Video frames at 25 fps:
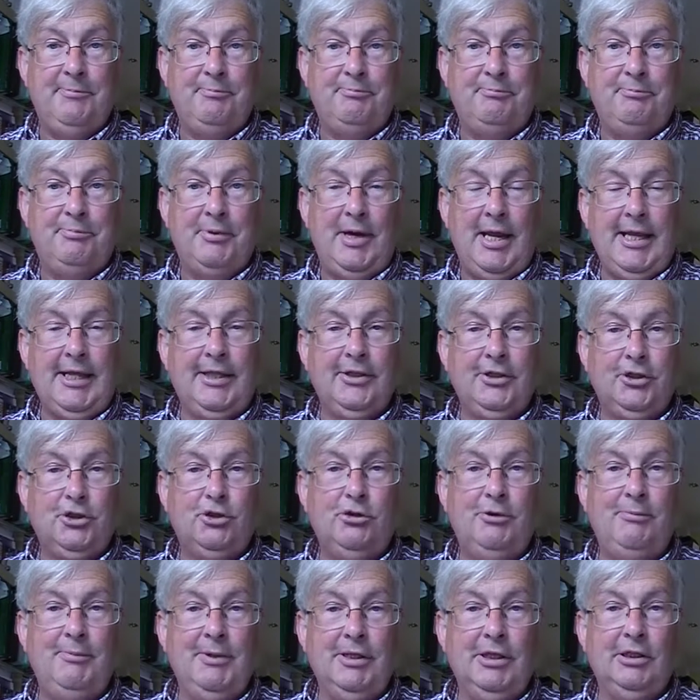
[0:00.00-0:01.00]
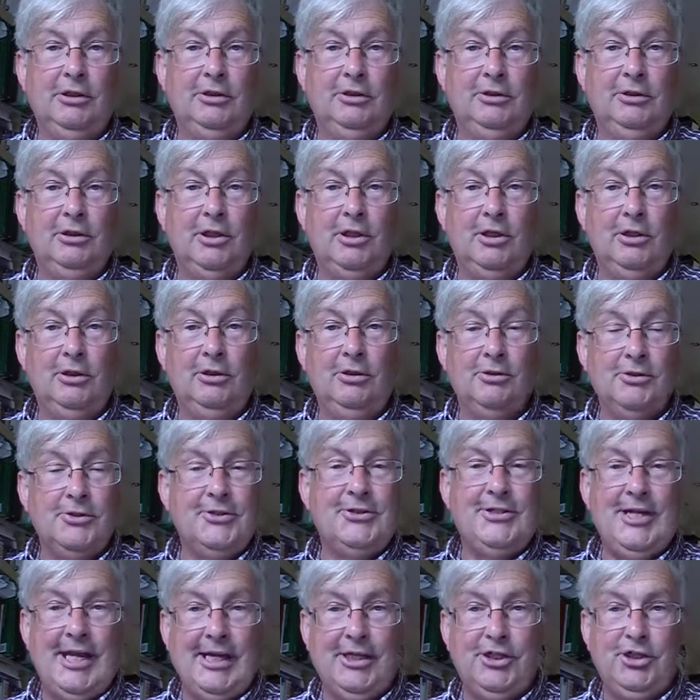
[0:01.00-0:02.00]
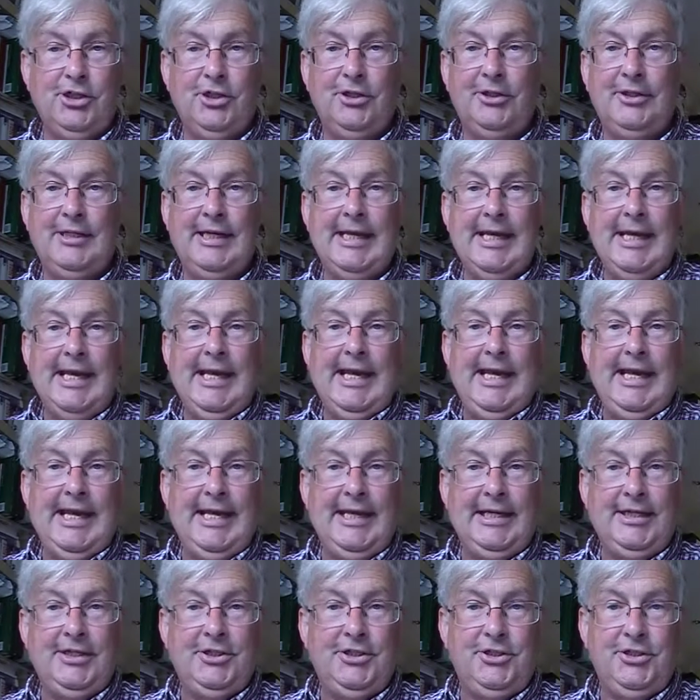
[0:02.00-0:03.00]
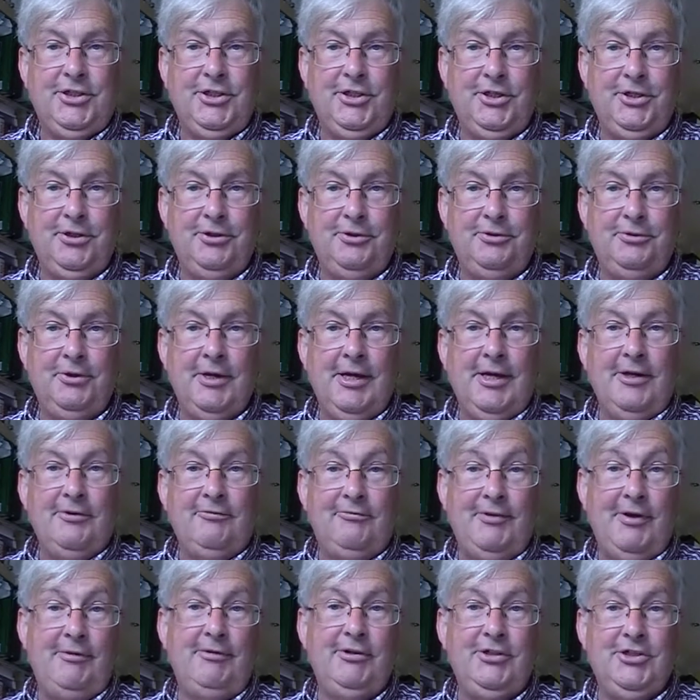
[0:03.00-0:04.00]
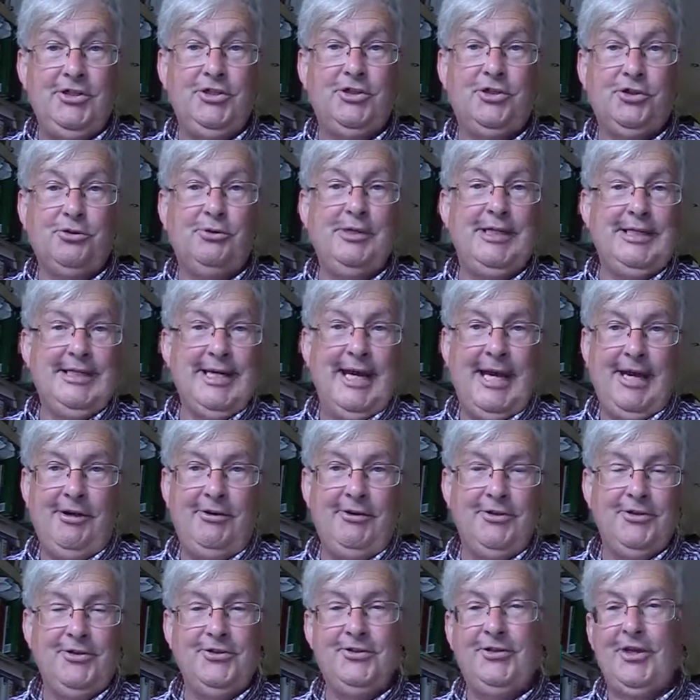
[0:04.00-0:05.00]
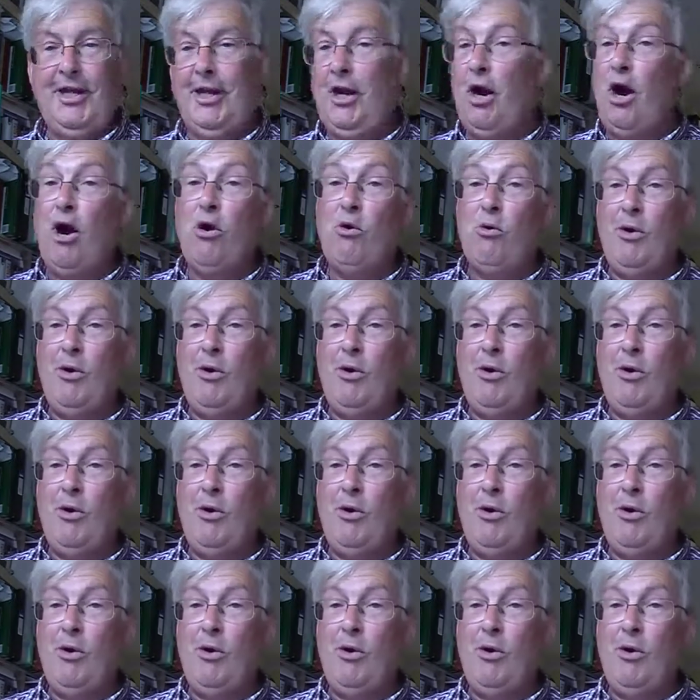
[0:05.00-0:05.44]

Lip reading: break the criminal law section into very discrete areas and say, oh,